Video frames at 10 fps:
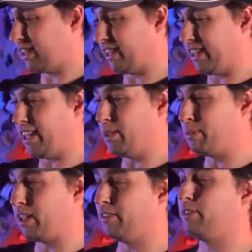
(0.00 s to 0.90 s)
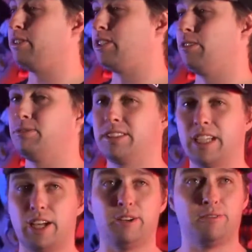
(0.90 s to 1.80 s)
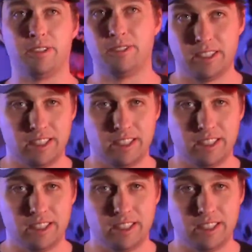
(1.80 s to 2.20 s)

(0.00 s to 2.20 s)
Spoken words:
kind of keep it off to its own self, and